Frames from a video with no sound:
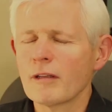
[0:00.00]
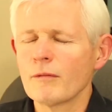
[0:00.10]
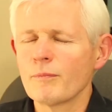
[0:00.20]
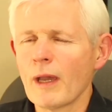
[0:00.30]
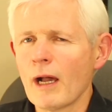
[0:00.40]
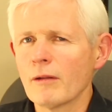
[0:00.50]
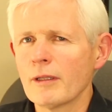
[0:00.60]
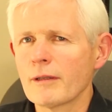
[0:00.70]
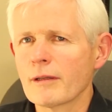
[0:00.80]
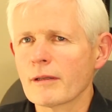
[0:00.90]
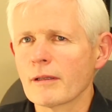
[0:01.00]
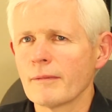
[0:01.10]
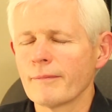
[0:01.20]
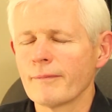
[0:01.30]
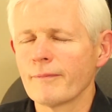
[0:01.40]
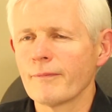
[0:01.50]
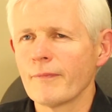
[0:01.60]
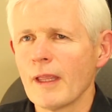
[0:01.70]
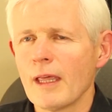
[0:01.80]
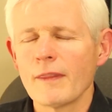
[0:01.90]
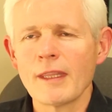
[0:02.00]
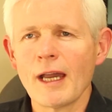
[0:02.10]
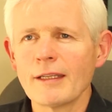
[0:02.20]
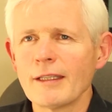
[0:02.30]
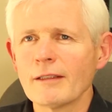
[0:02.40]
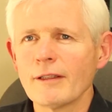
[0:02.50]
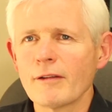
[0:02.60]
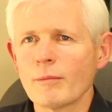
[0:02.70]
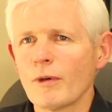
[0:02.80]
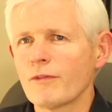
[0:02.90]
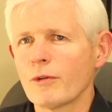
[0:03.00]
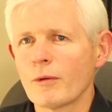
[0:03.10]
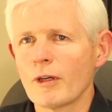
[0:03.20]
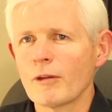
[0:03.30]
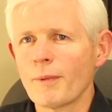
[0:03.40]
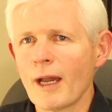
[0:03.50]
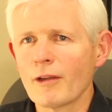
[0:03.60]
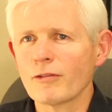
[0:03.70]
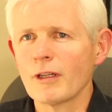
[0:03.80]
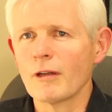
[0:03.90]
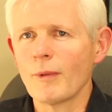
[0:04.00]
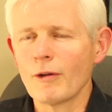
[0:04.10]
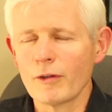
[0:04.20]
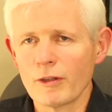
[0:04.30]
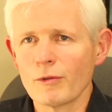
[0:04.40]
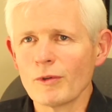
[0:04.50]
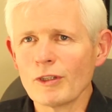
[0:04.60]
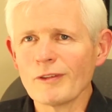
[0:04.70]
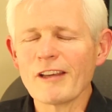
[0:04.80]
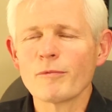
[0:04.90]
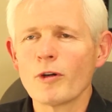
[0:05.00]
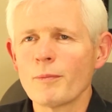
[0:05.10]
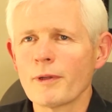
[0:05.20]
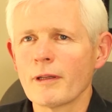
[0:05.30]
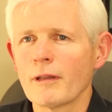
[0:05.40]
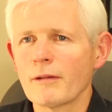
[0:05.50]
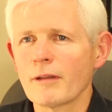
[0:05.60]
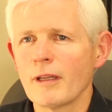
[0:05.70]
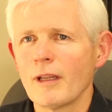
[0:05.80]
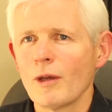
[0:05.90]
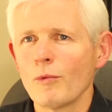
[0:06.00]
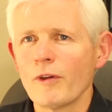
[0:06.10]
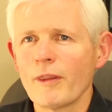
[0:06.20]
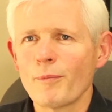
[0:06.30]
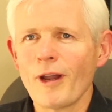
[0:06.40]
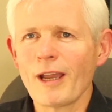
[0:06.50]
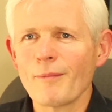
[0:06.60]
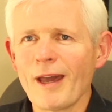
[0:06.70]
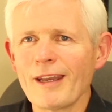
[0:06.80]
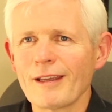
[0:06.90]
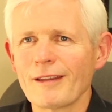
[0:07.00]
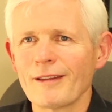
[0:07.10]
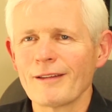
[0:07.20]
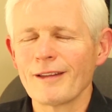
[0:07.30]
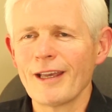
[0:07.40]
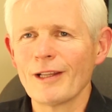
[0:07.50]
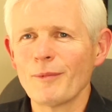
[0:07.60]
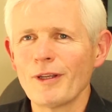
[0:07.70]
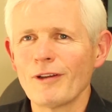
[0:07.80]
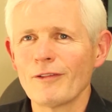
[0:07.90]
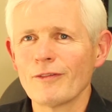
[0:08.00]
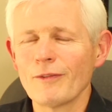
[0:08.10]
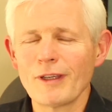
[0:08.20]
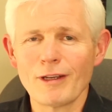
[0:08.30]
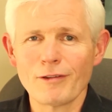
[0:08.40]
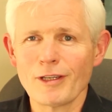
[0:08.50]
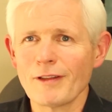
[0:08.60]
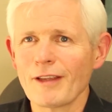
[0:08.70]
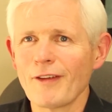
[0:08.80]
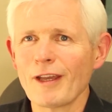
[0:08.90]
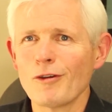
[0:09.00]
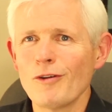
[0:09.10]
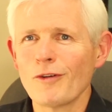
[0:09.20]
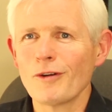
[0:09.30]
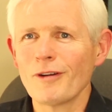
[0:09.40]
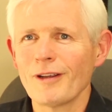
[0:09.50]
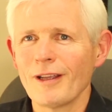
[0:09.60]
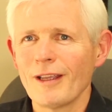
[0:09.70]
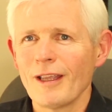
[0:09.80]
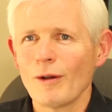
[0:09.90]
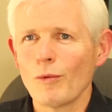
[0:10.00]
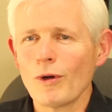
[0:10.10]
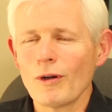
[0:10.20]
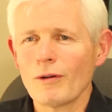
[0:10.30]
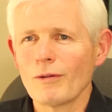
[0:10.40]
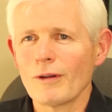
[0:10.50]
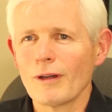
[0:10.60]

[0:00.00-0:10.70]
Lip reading: to balance the idealism of doing what you're passionate about and your life purpose is with a pragmatic element of living in a city like Vancouver, where,